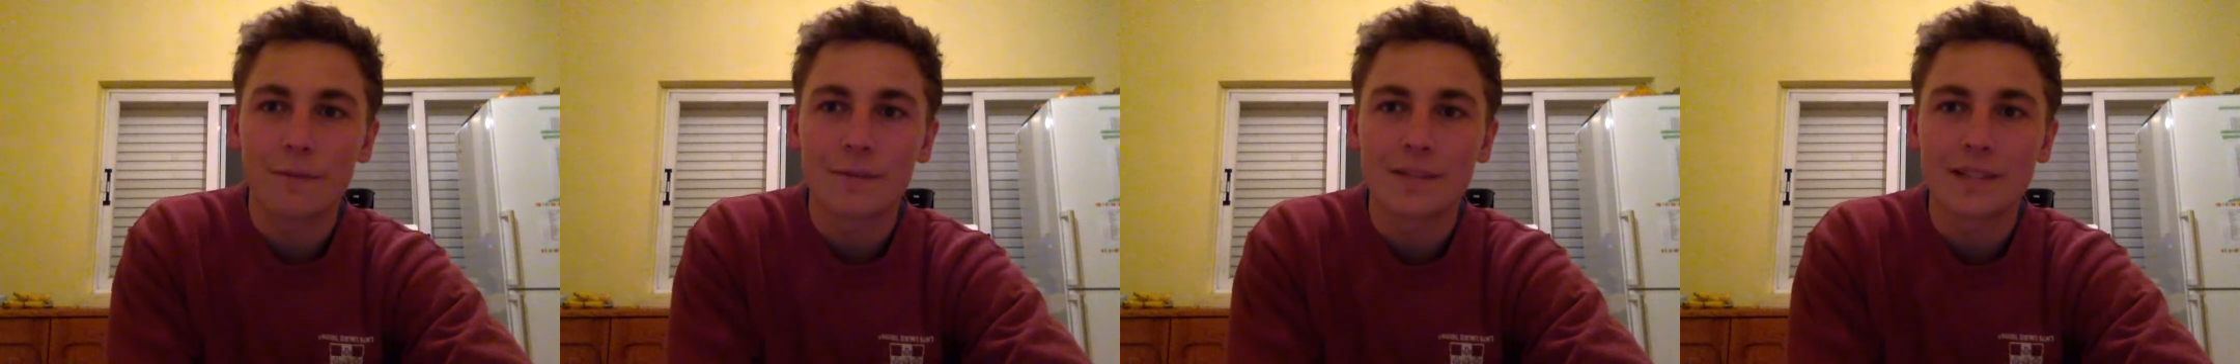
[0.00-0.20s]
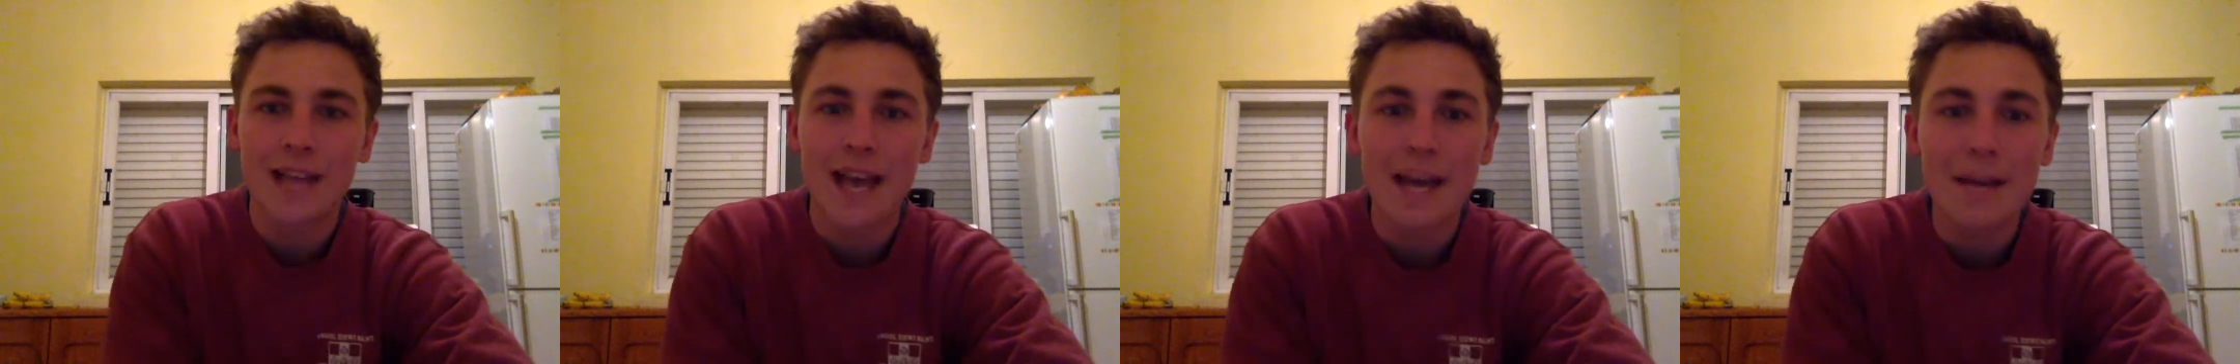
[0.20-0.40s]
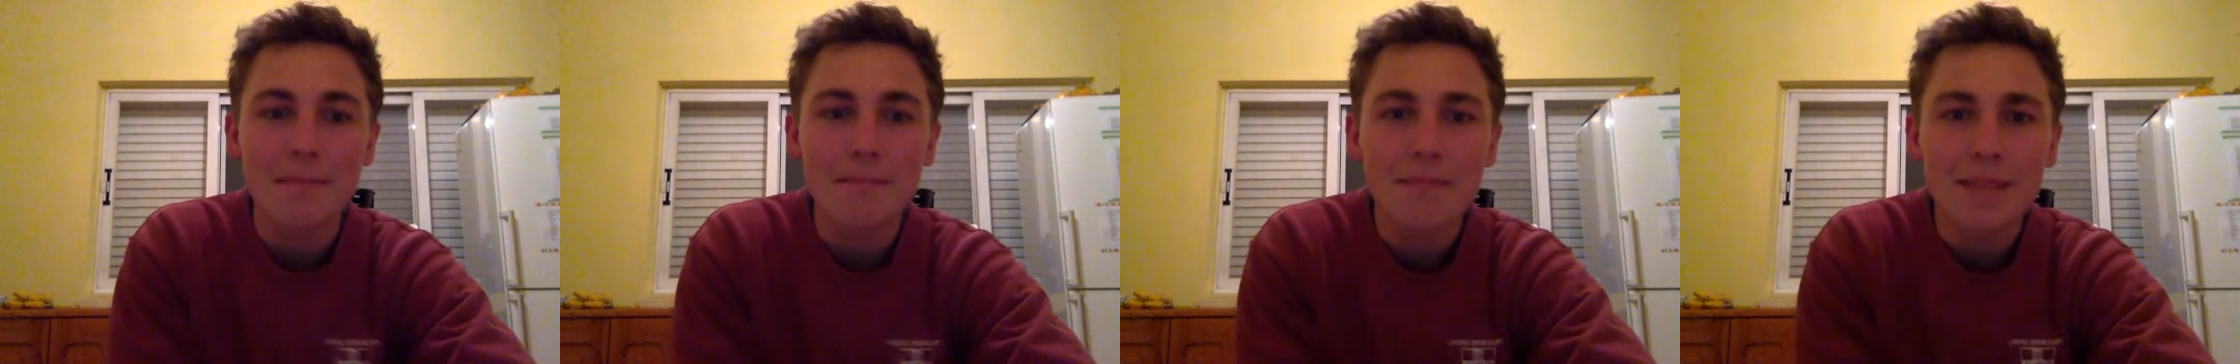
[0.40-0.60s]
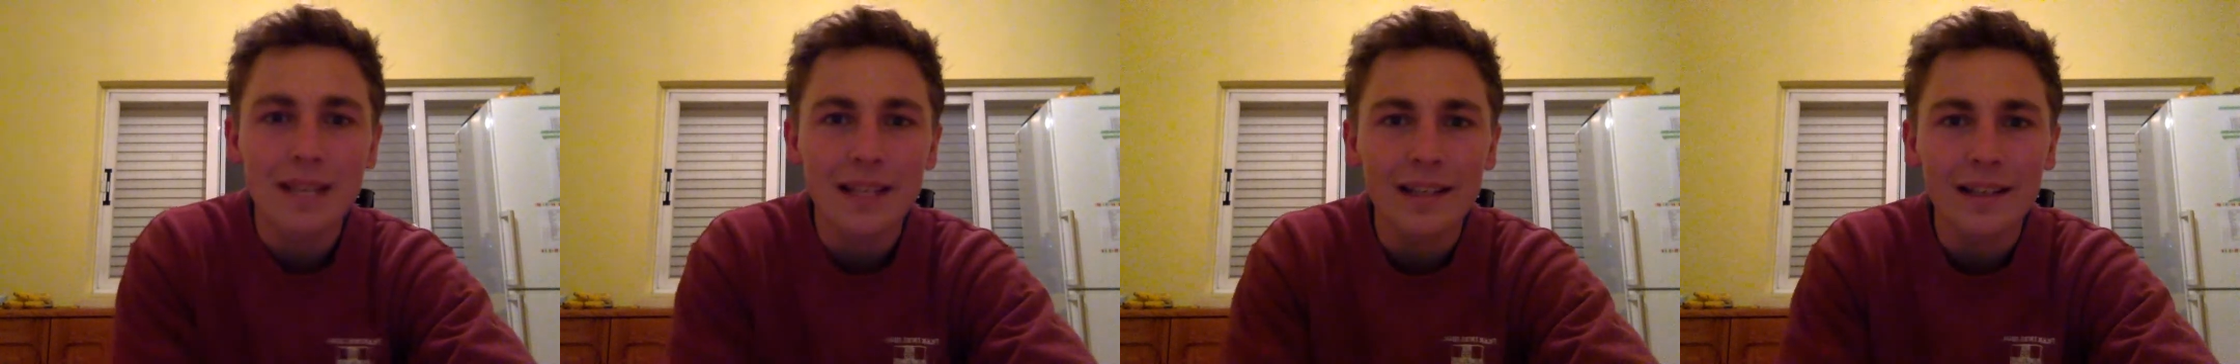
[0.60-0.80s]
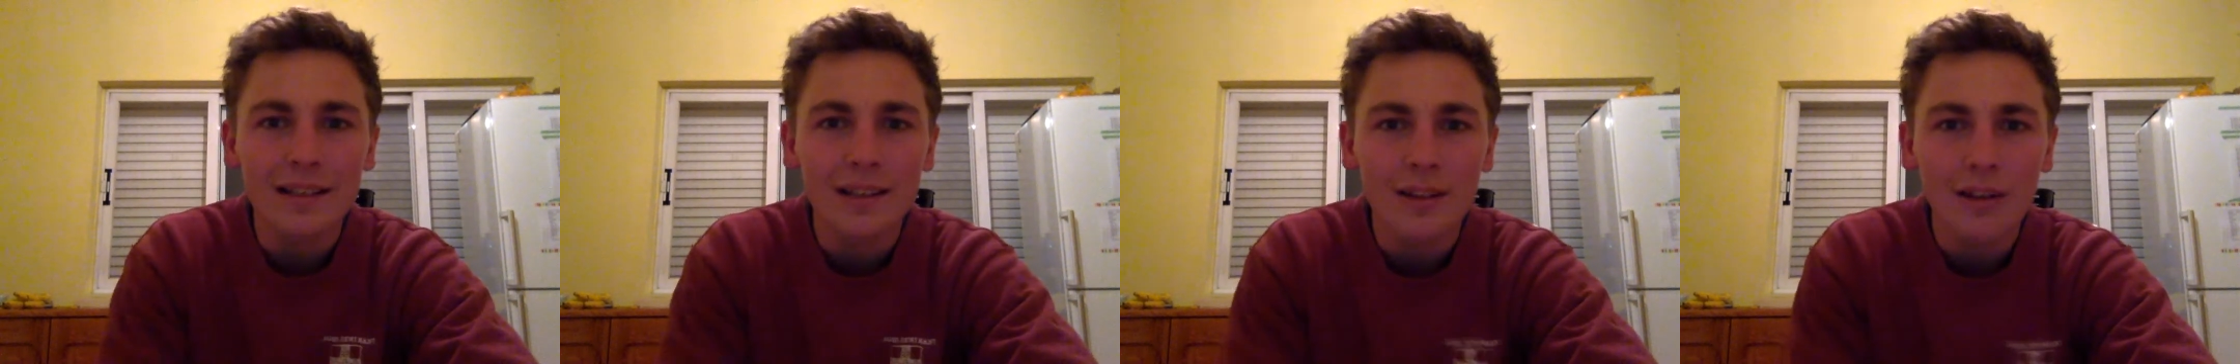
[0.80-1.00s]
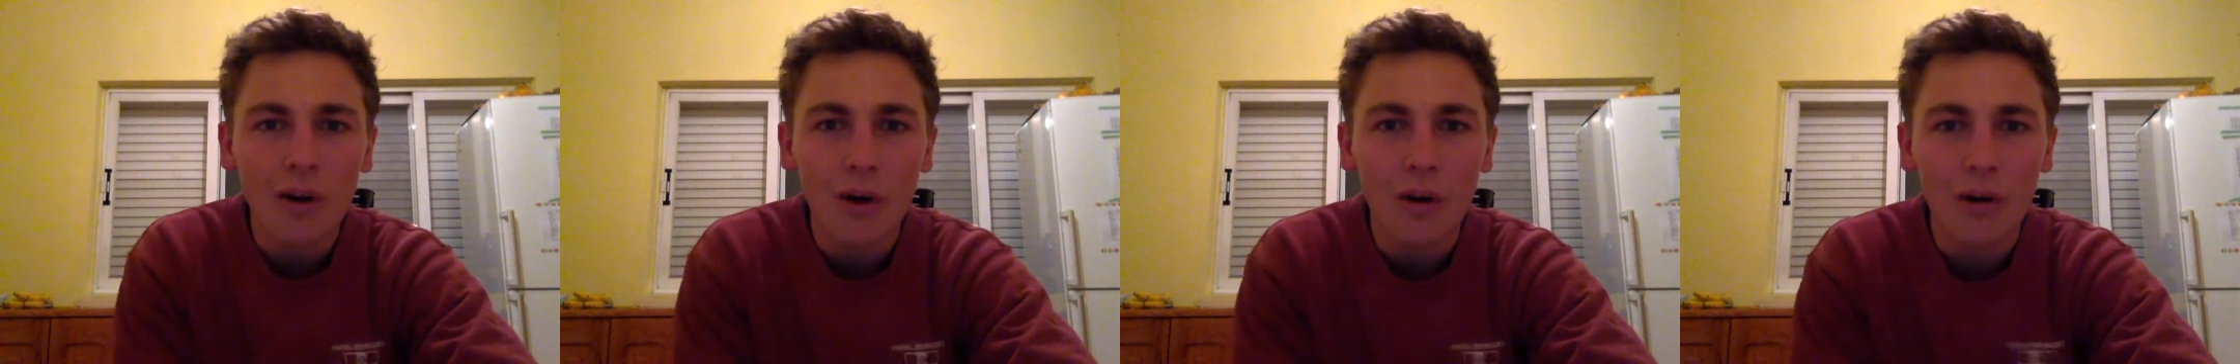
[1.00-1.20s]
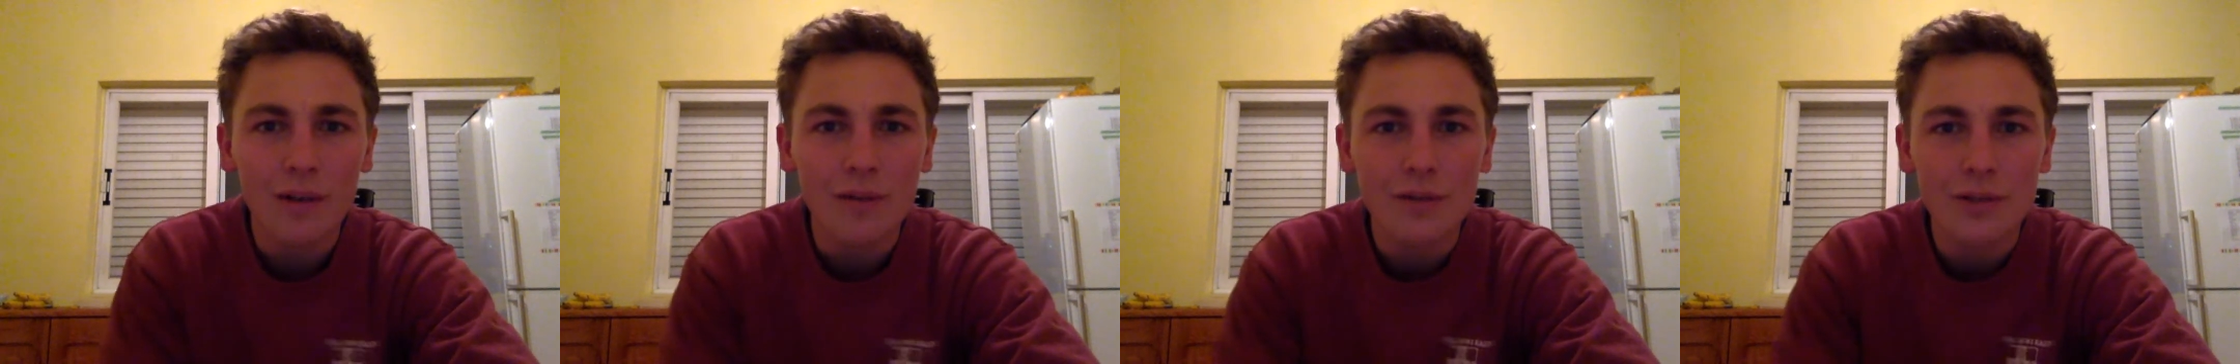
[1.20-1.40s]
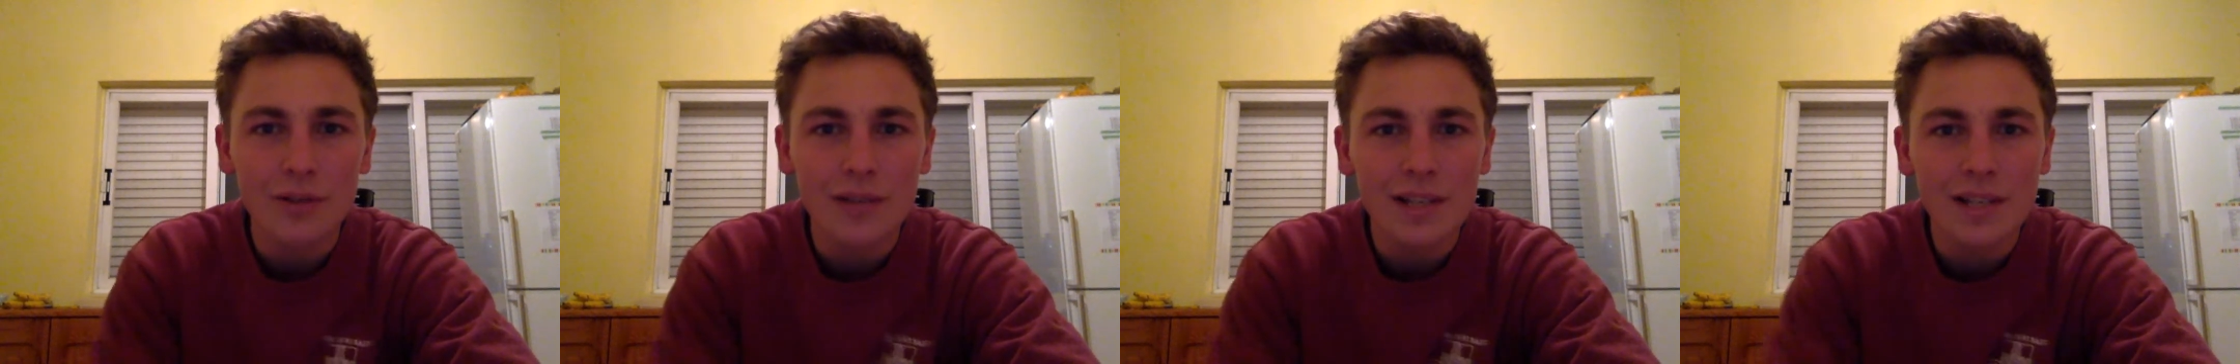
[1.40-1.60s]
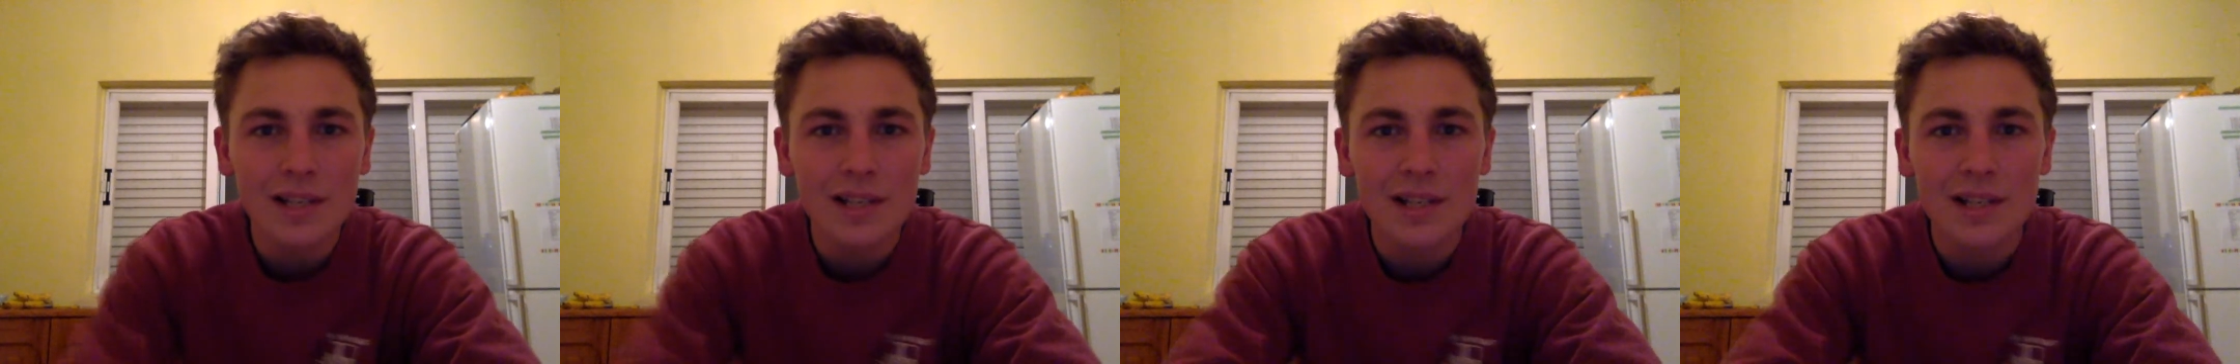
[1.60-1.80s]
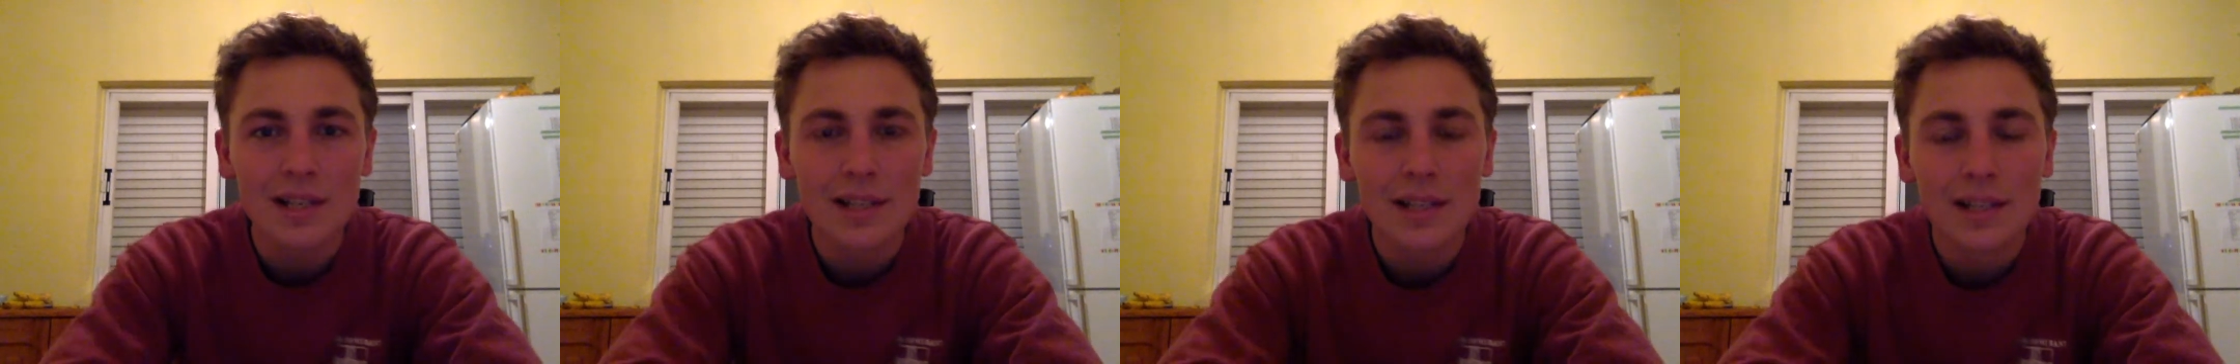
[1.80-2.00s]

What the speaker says: 10 million olive trees.